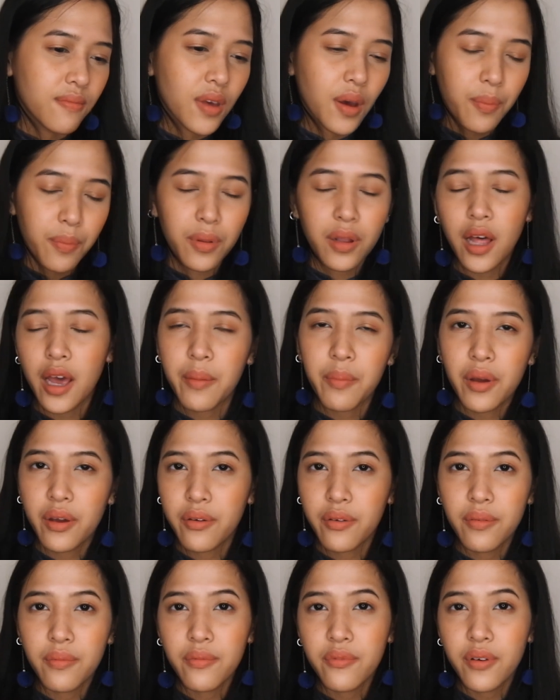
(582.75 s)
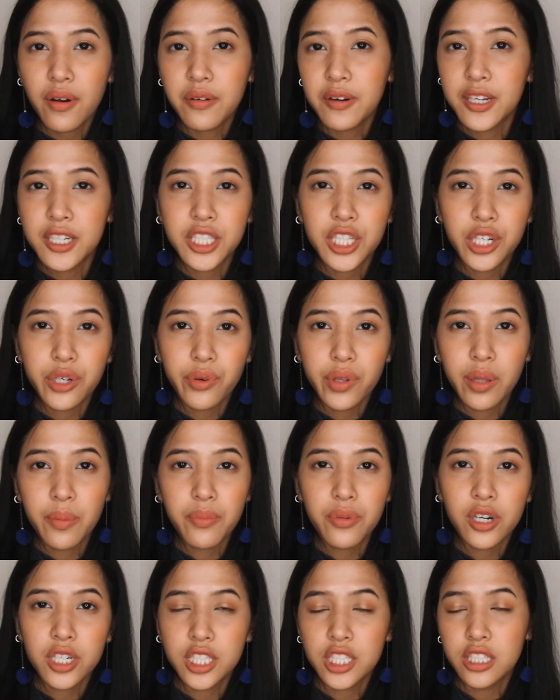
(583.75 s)
apply my foundation with the
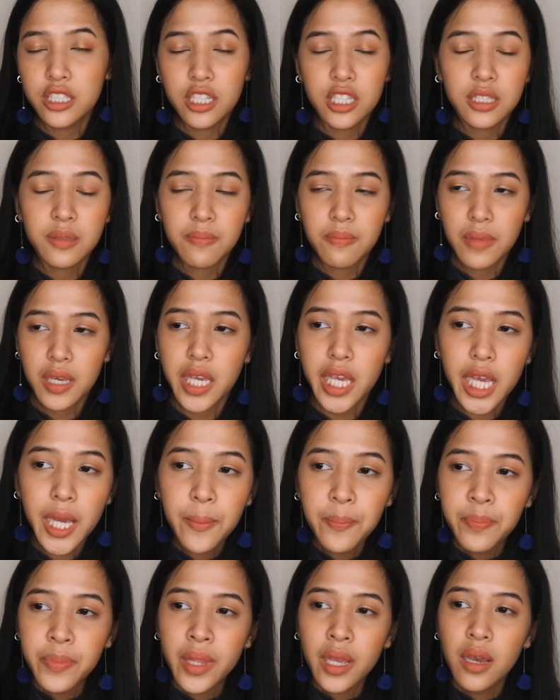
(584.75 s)
brush. It's just me.